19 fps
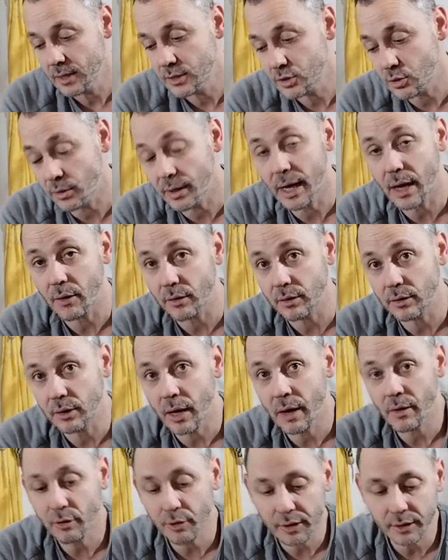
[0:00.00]
So now
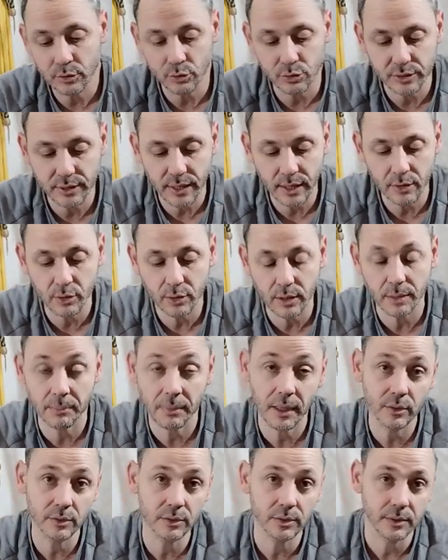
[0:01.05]
I'm going to tell you
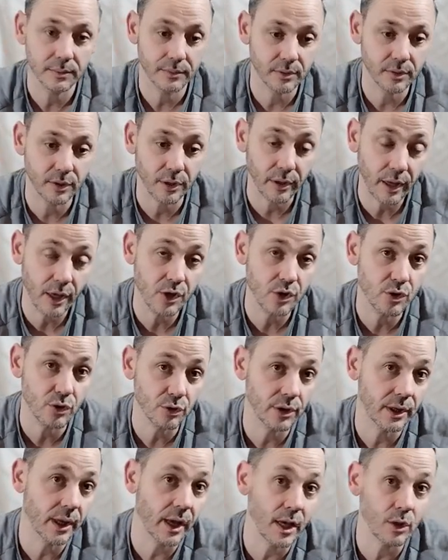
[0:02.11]
about the
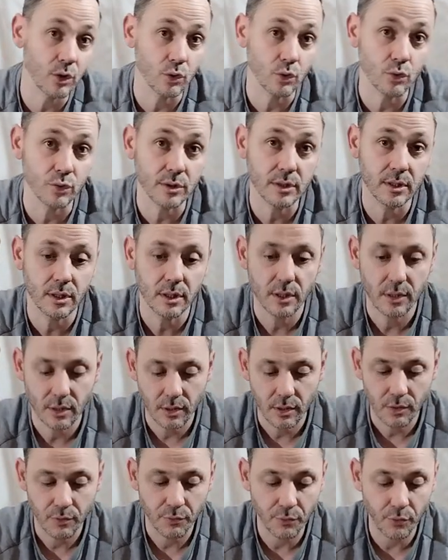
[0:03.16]
ratio that I use
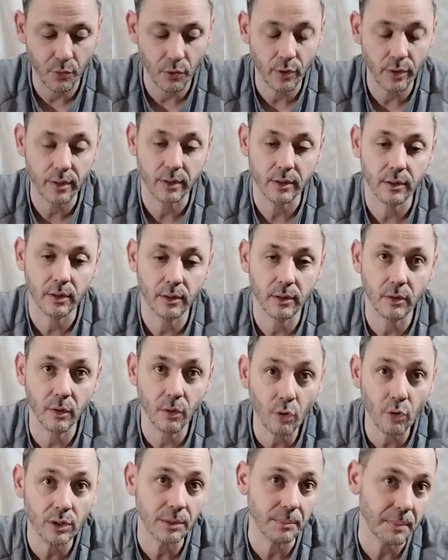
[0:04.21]
for
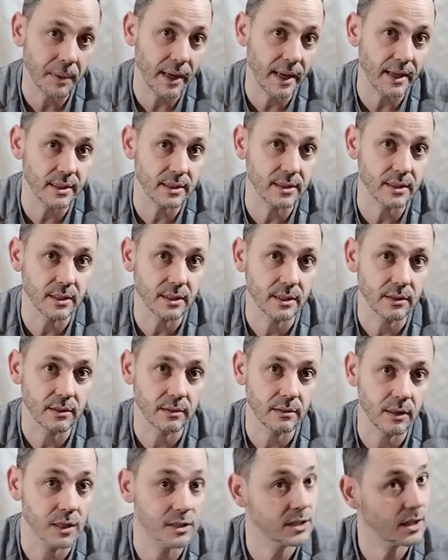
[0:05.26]
all the plants
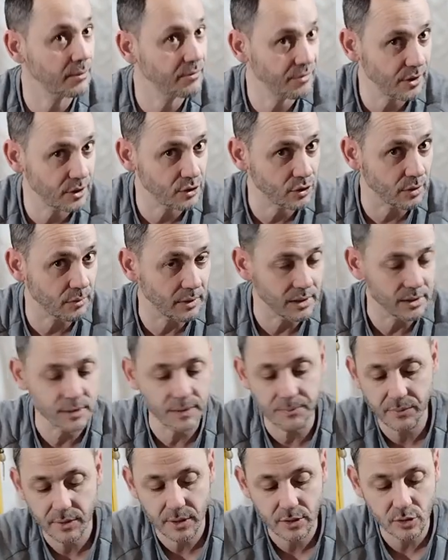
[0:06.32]
except vegetables.